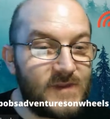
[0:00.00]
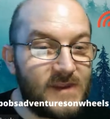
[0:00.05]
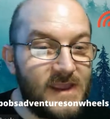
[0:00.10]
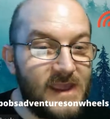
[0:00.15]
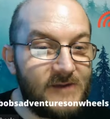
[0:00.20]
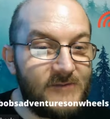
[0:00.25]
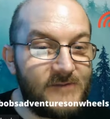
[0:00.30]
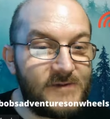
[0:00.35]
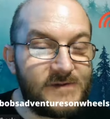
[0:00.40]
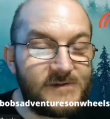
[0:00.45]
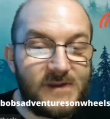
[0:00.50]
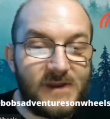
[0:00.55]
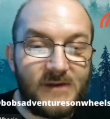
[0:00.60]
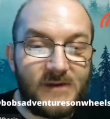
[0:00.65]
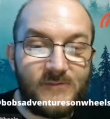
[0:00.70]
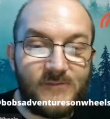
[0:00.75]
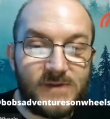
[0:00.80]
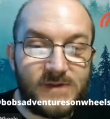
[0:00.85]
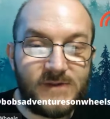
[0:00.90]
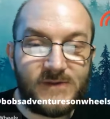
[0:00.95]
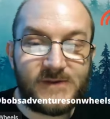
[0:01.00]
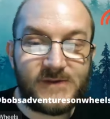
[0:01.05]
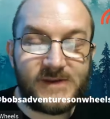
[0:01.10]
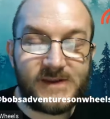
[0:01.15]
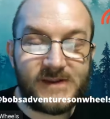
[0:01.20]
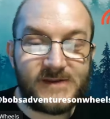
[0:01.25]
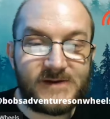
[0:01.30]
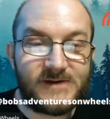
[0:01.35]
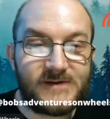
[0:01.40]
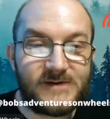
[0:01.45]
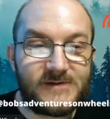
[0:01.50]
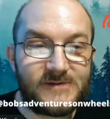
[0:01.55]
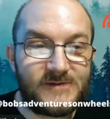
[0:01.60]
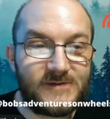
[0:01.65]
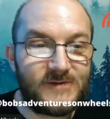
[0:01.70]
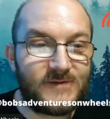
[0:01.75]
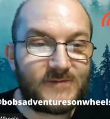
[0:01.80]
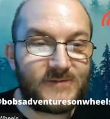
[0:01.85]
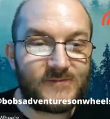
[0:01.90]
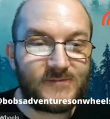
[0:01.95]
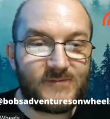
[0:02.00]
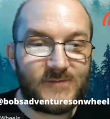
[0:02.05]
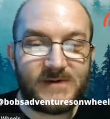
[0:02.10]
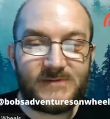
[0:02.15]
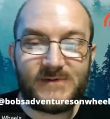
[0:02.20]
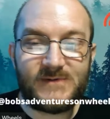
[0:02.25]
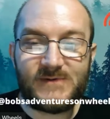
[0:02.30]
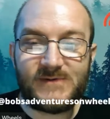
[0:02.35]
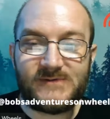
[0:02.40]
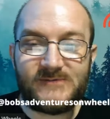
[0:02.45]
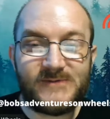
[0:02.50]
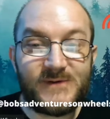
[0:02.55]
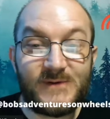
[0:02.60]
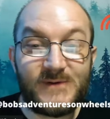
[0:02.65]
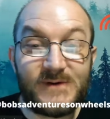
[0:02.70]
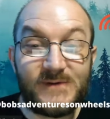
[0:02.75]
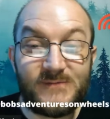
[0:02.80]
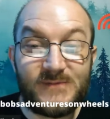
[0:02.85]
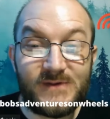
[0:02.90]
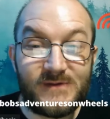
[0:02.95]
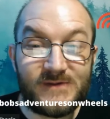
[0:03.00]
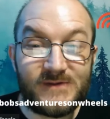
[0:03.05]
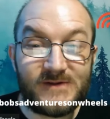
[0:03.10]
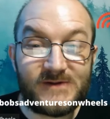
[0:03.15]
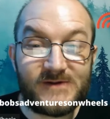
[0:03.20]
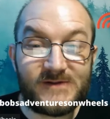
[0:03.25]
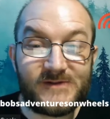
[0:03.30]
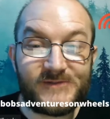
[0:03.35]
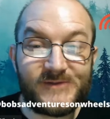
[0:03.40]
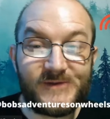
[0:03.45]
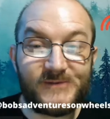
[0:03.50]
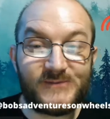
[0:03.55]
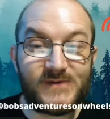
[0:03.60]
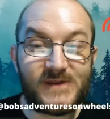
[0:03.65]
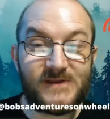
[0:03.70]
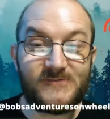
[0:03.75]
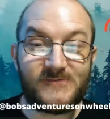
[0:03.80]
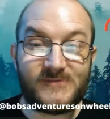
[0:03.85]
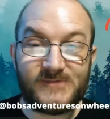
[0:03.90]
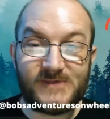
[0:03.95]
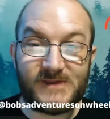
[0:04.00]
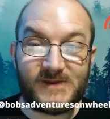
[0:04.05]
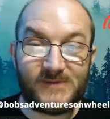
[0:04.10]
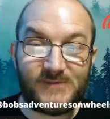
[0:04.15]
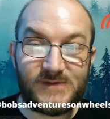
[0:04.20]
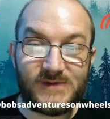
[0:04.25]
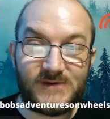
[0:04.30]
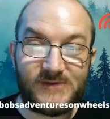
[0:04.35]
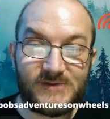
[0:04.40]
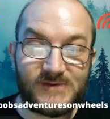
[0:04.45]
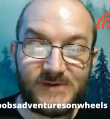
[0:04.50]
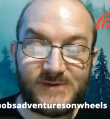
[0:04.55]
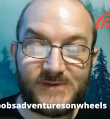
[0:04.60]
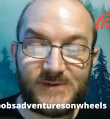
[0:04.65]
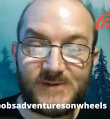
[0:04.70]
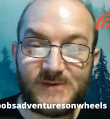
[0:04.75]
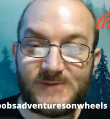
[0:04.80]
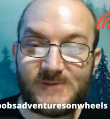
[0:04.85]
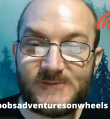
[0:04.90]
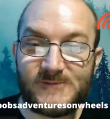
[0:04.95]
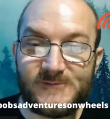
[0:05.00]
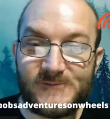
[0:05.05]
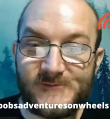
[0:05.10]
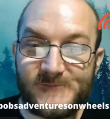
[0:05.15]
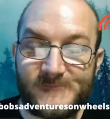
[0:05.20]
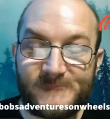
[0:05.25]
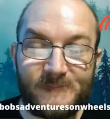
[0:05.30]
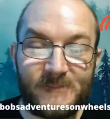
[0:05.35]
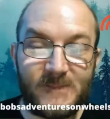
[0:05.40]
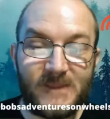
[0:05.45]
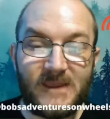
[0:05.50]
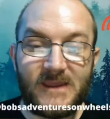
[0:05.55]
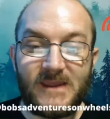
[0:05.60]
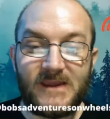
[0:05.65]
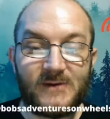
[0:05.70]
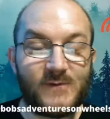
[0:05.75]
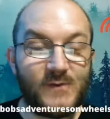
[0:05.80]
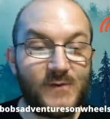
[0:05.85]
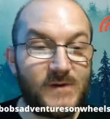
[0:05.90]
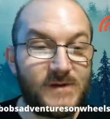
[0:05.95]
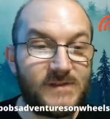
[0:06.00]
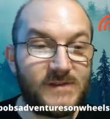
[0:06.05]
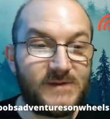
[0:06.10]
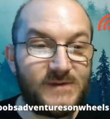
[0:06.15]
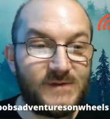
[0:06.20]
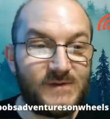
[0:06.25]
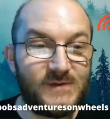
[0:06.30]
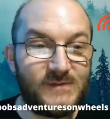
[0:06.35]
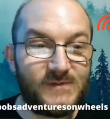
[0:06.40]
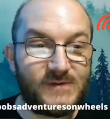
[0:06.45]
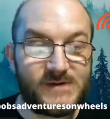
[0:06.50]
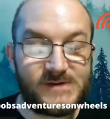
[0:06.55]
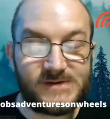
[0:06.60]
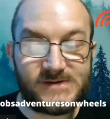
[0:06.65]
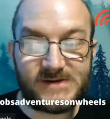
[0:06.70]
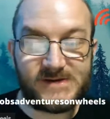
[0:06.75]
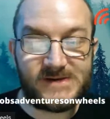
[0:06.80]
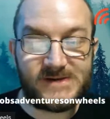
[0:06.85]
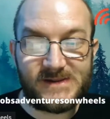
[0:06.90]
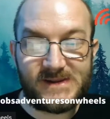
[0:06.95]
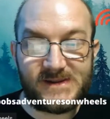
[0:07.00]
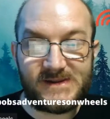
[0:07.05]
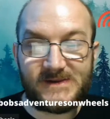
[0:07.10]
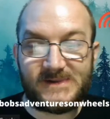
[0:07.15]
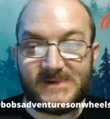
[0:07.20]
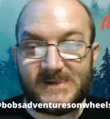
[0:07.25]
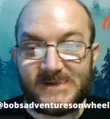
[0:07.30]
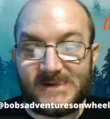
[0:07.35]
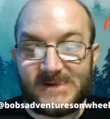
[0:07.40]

having a meal together. Maybe reviewing a meal together at the same time. That'll be really cool. So, really do appreciate that.